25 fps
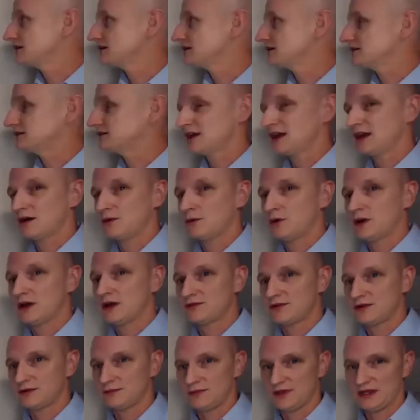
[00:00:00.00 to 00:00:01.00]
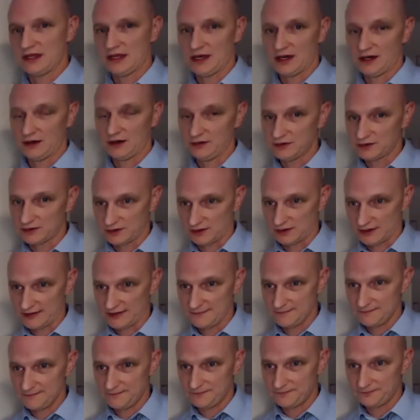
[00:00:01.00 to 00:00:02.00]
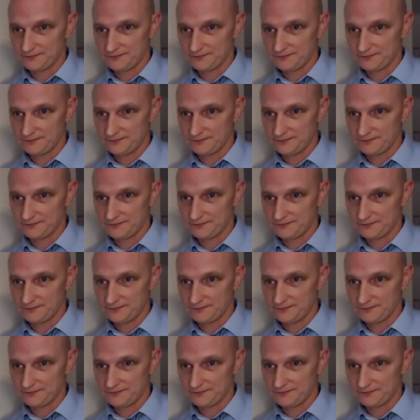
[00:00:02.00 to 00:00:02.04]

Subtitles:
to stay away from the elderly,